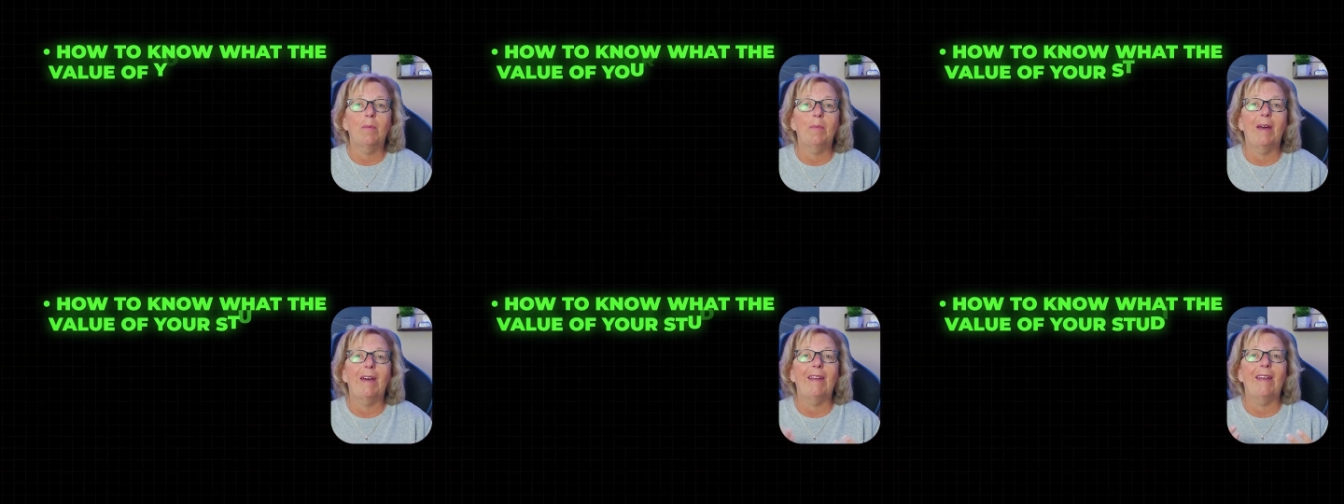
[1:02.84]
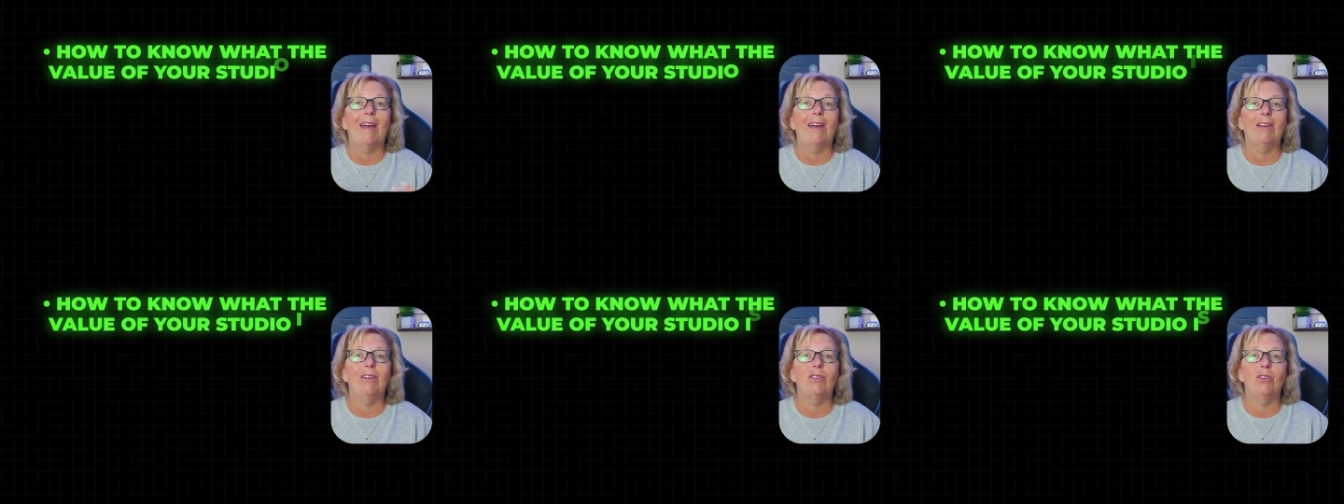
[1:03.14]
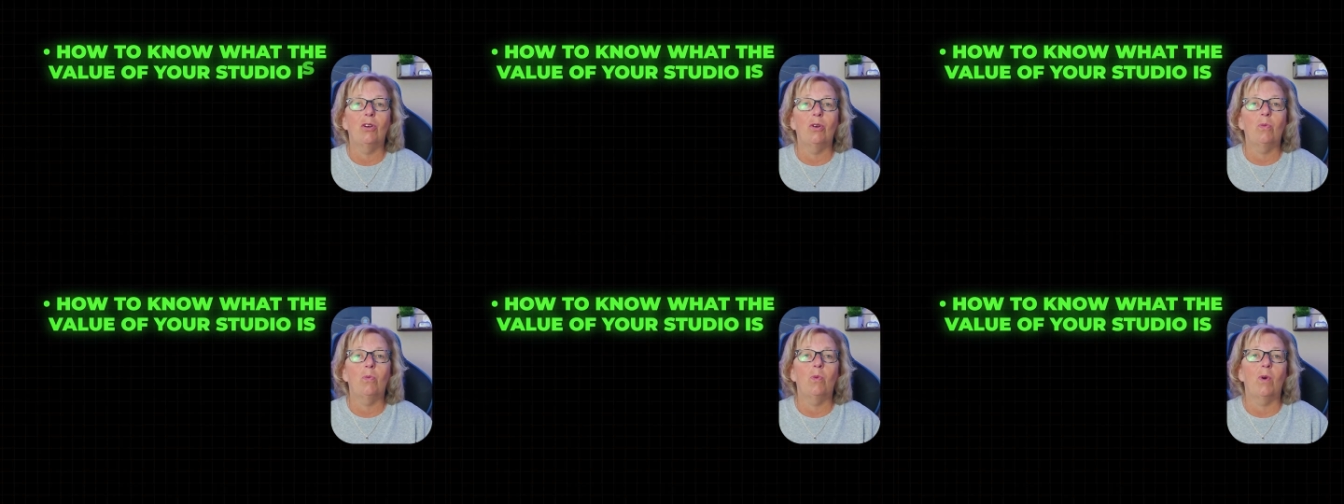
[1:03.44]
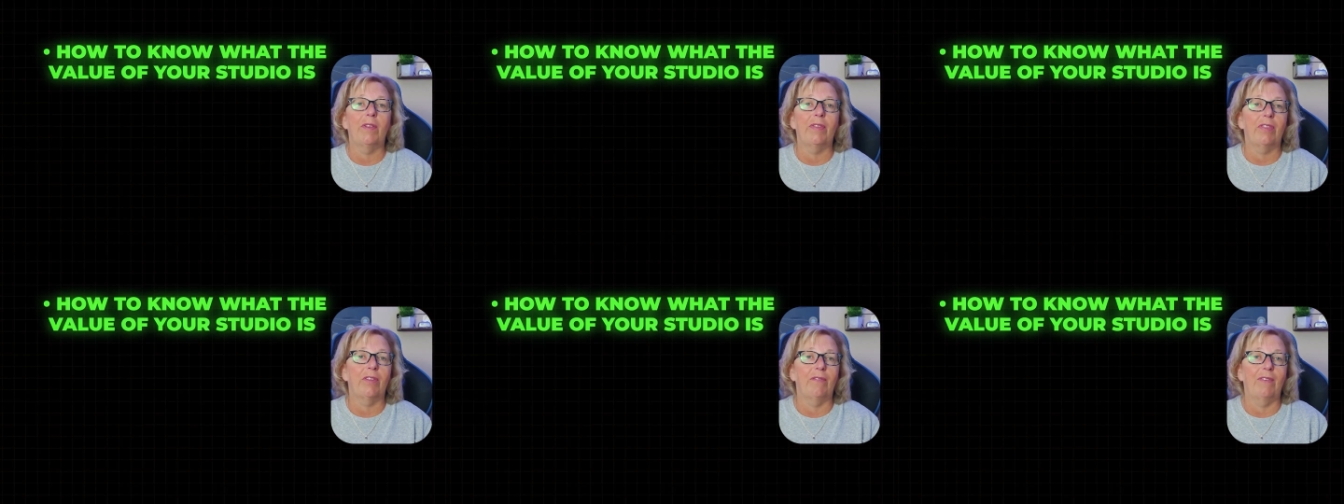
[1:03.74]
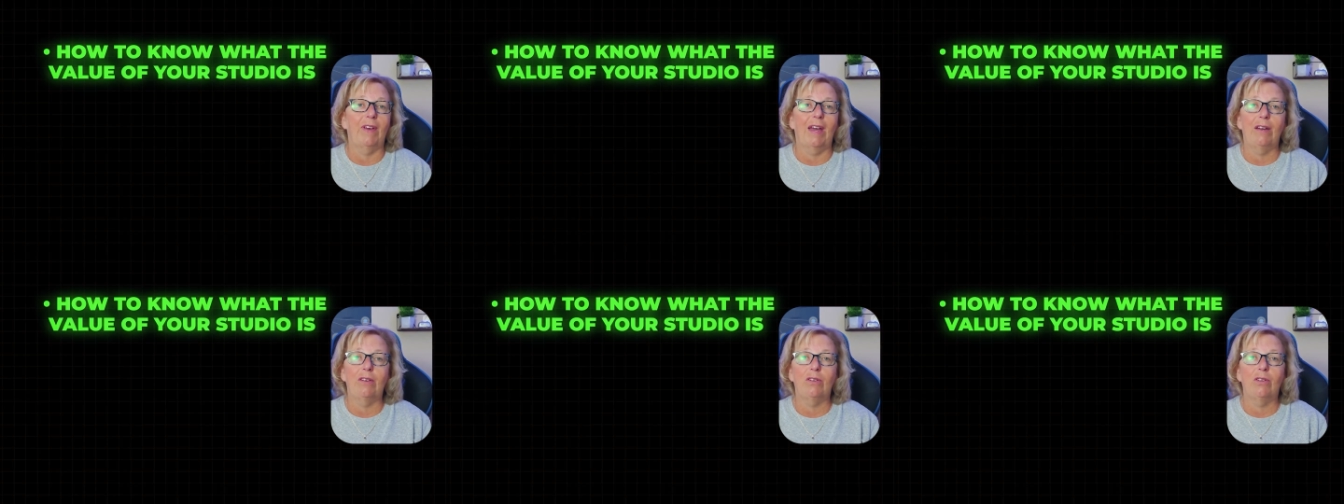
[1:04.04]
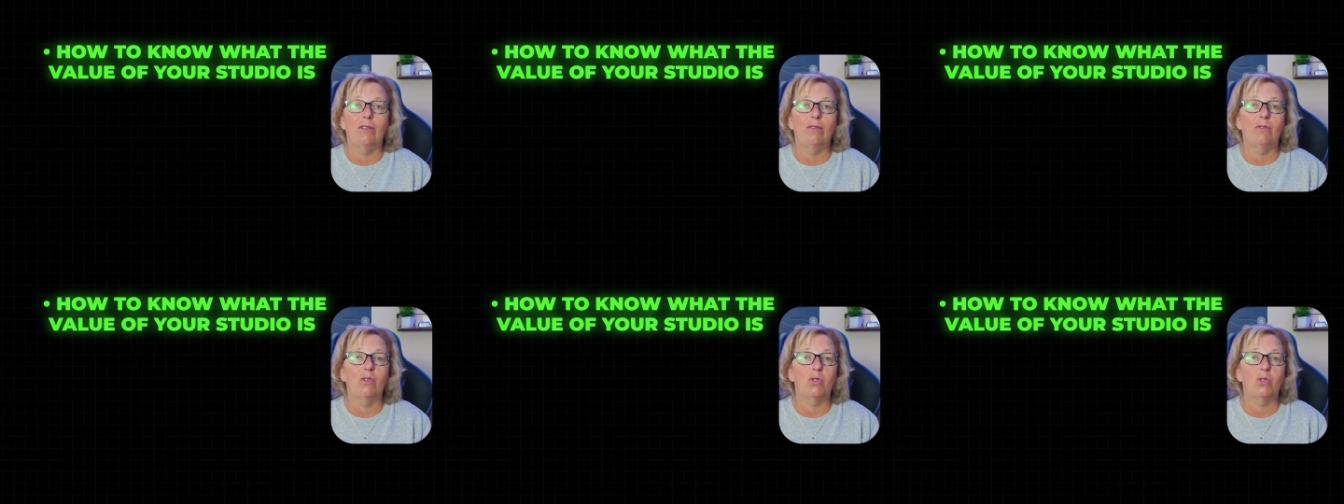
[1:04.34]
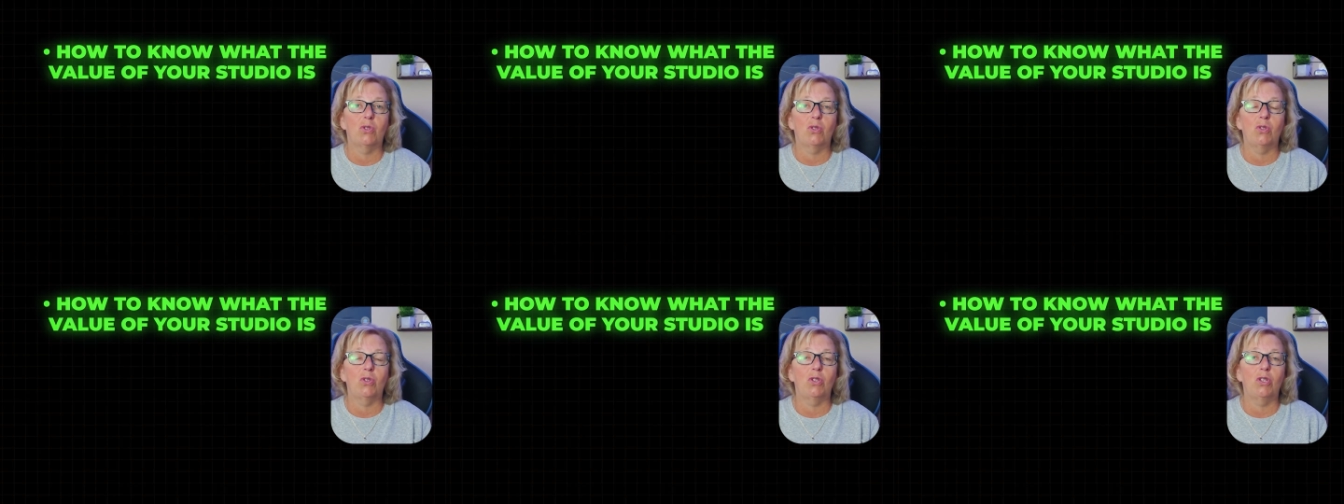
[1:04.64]
about how to know what the value of your
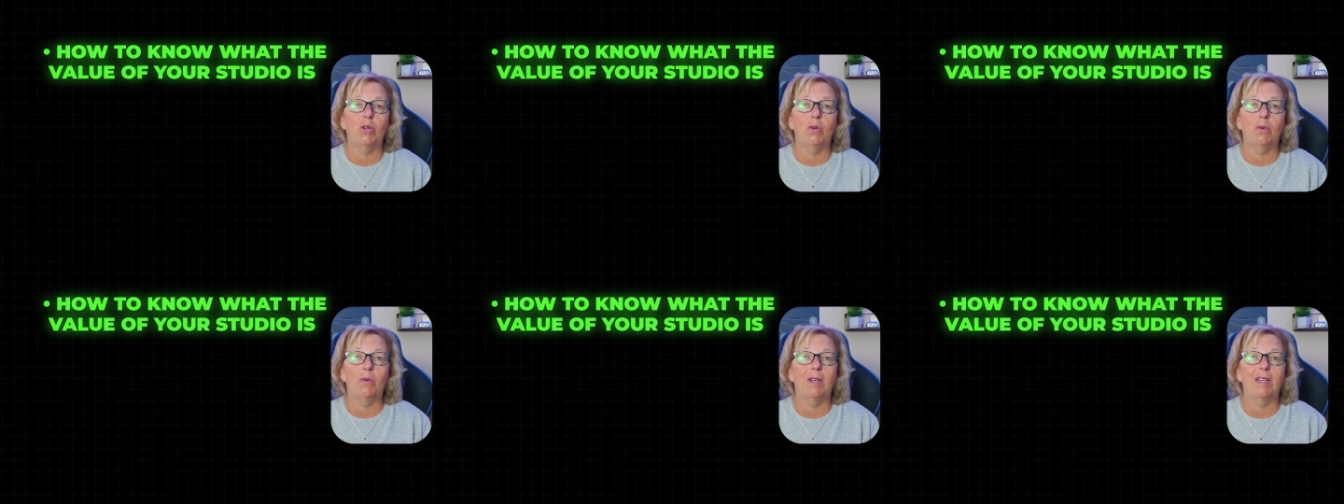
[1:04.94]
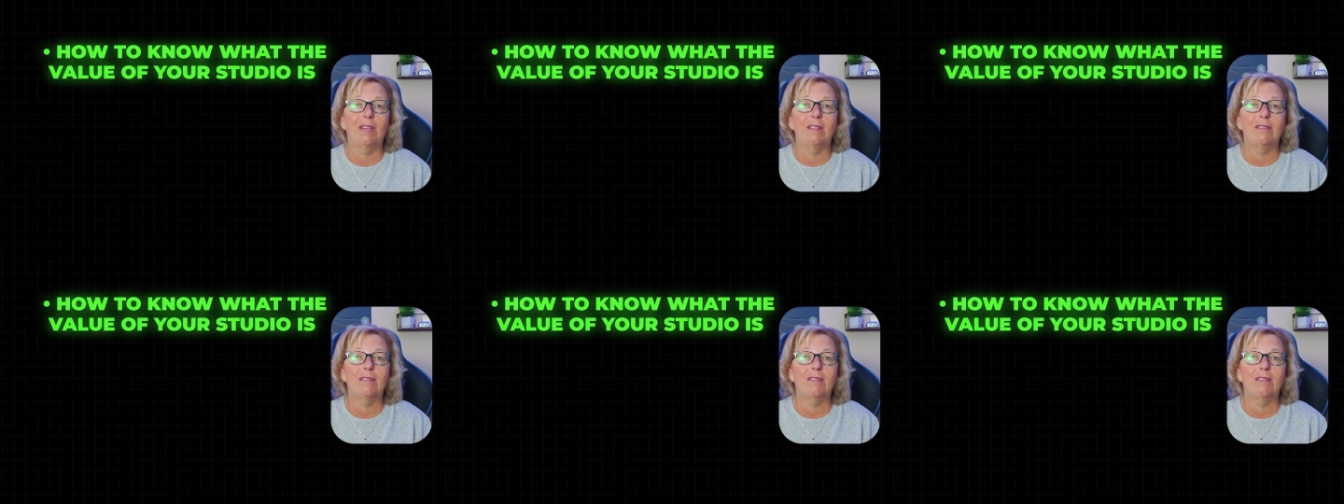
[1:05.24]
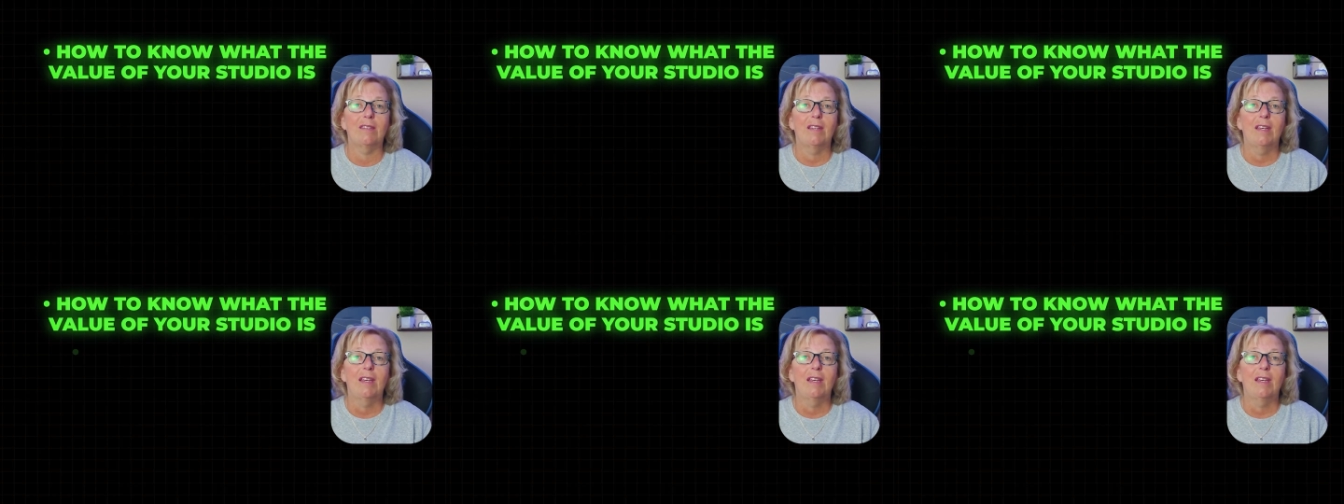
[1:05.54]
studio is,